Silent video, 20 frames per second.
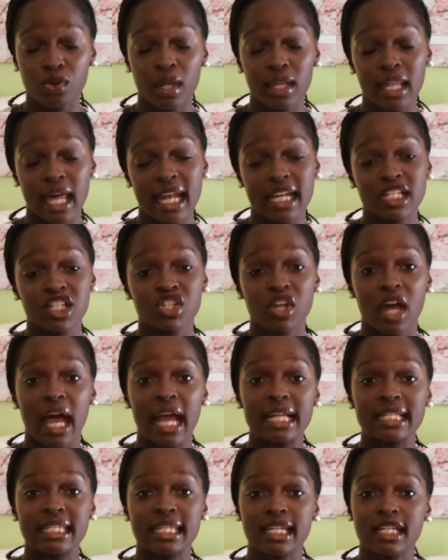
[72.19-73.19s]
and that is
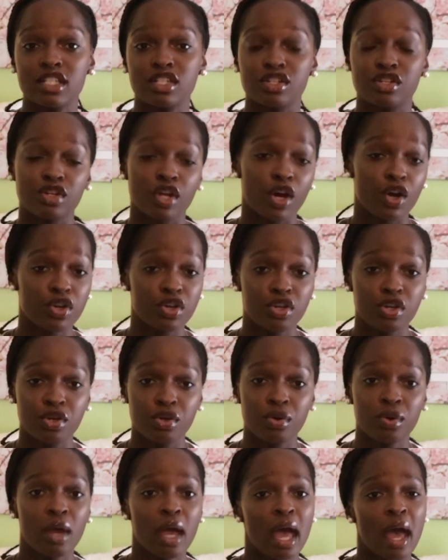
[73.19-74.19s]
trying to get to know you,